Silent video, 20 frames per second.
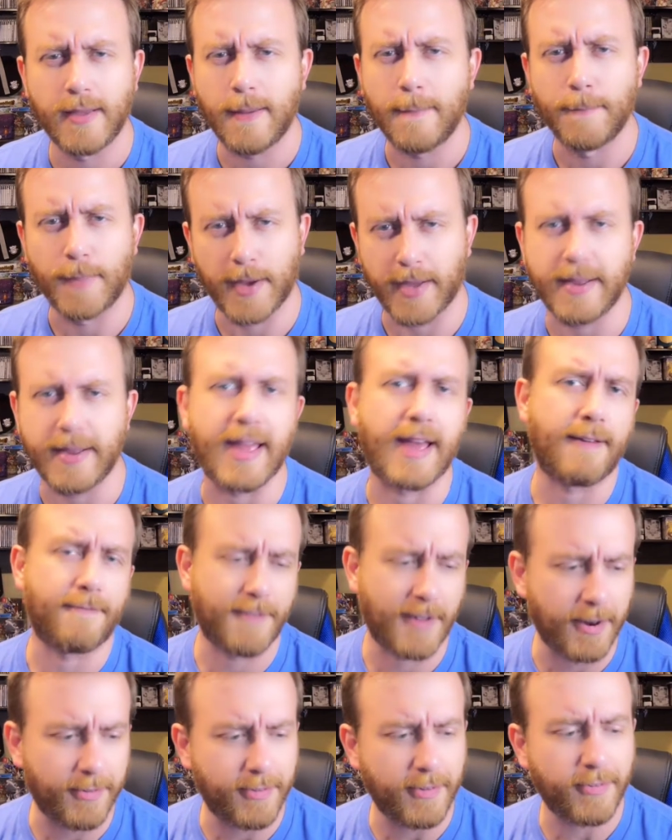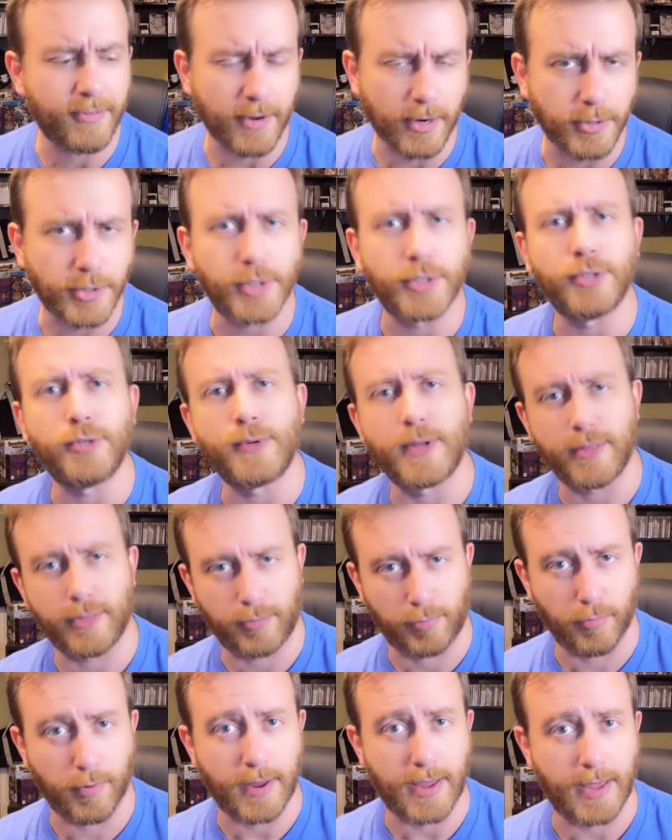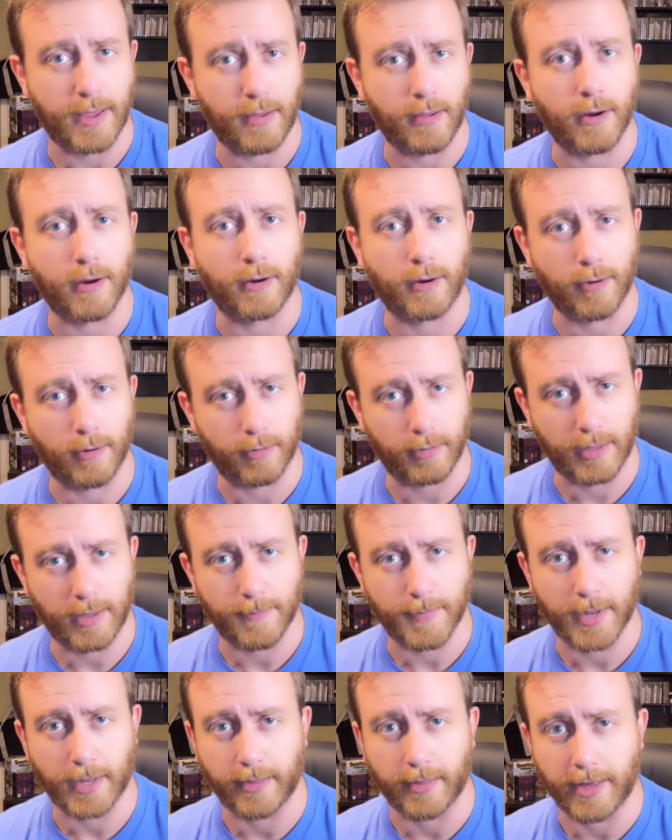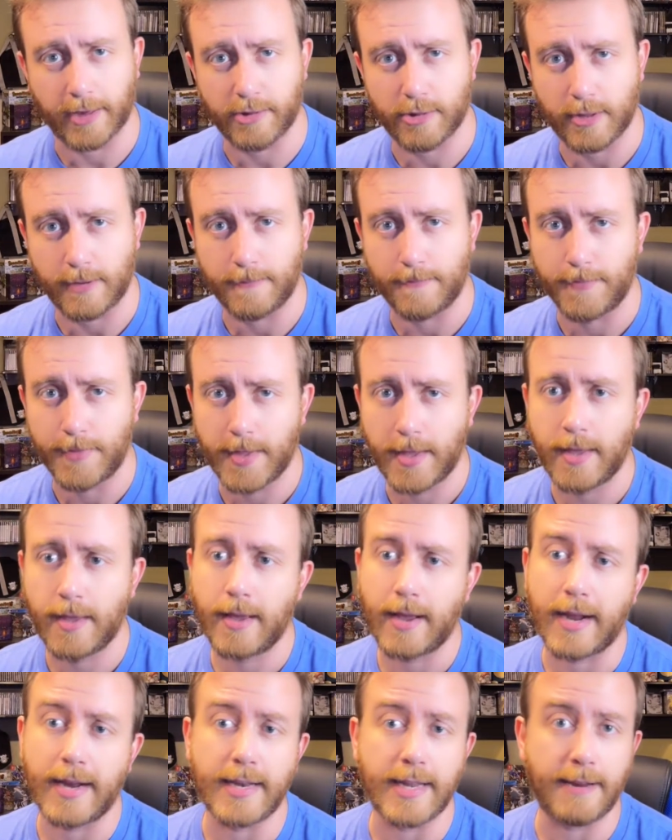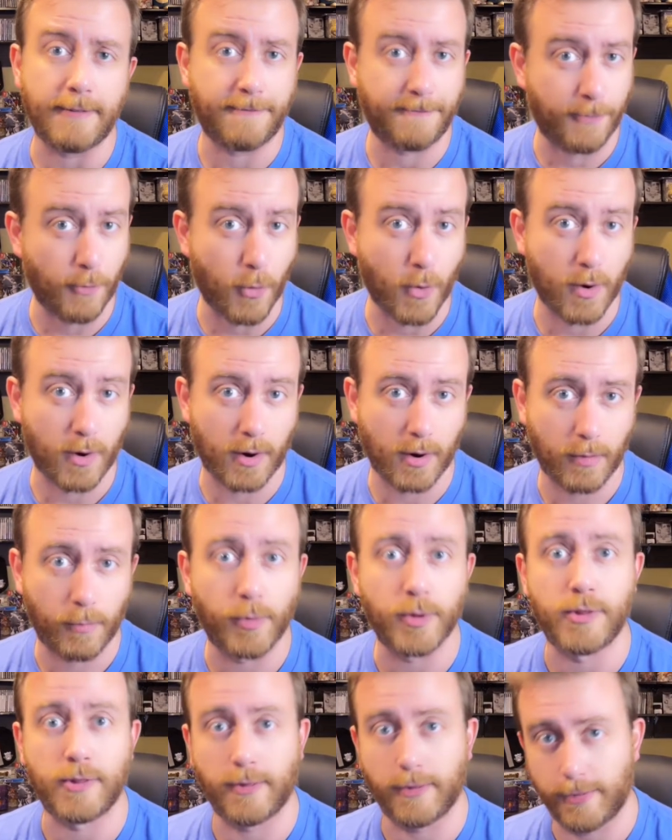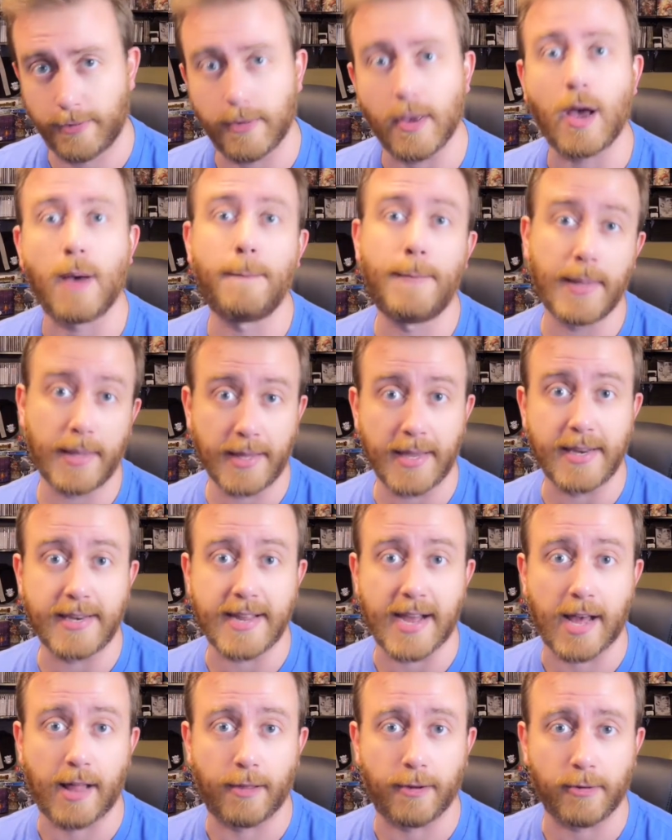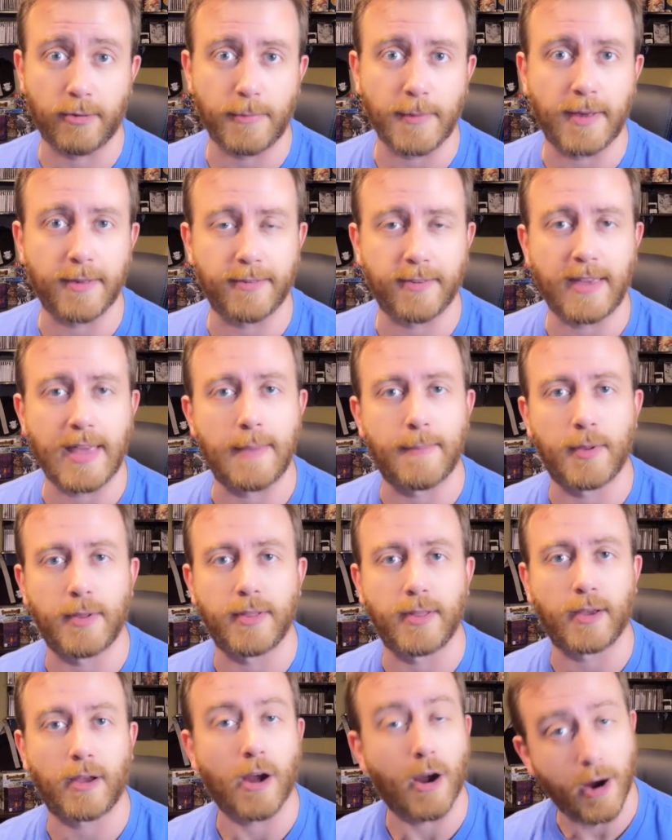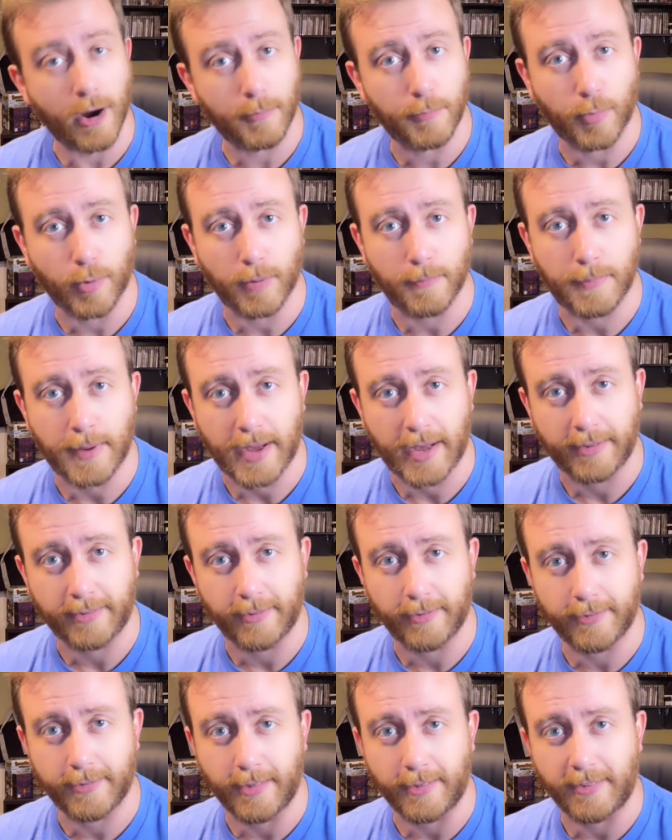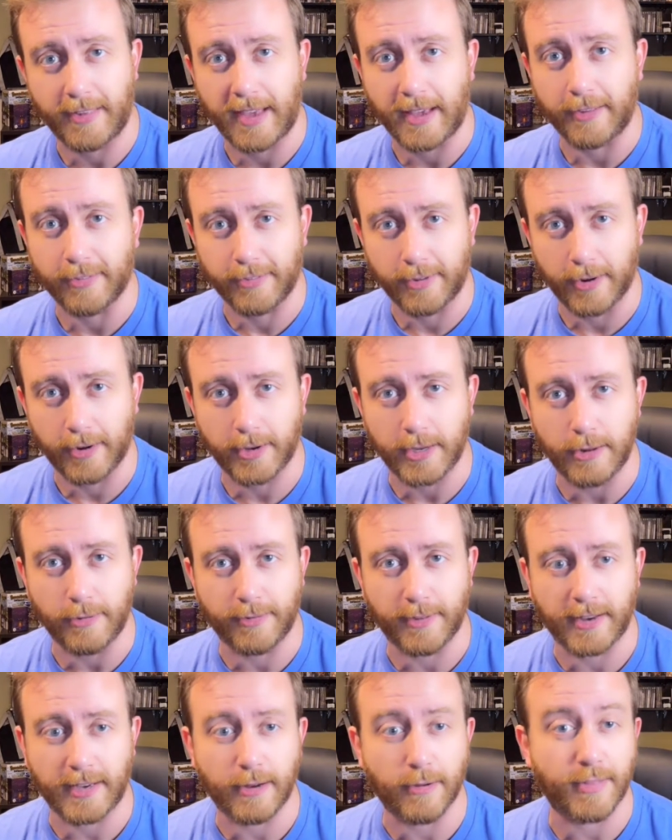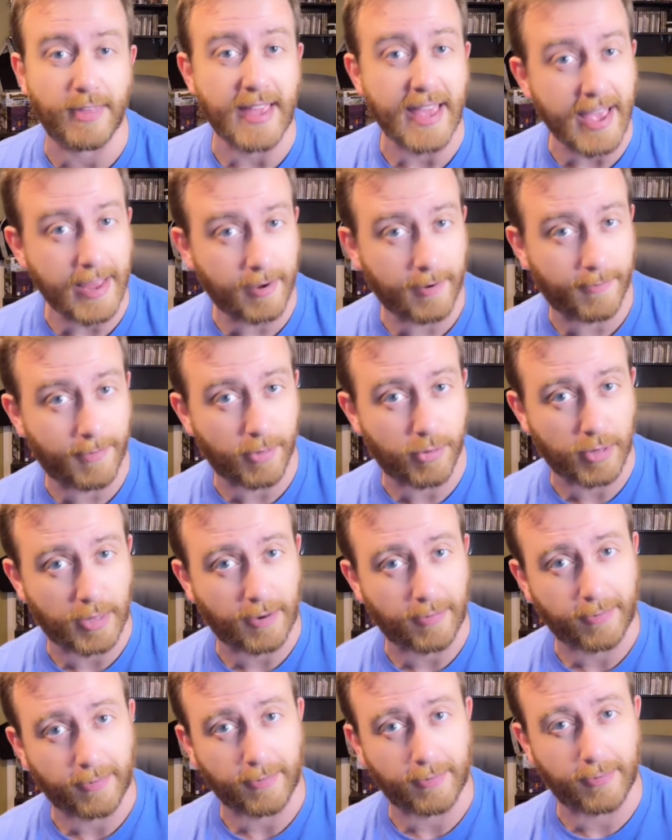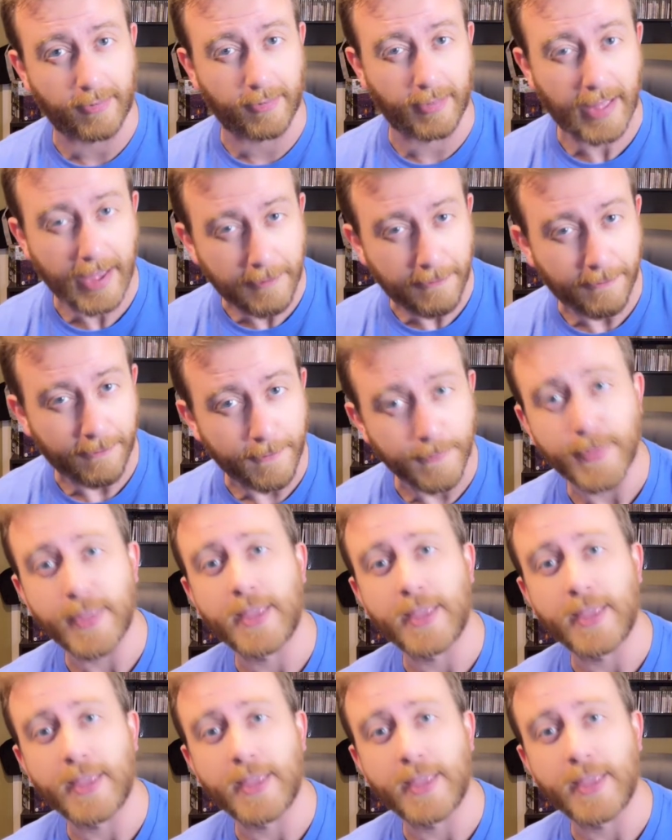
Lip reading: but yeah, Phantasy Star 2 and 3 are currently in my collection. I need 4, which is $1 billion because it came in the cardboard boxes that Sega started using near the end of the Genesis's life.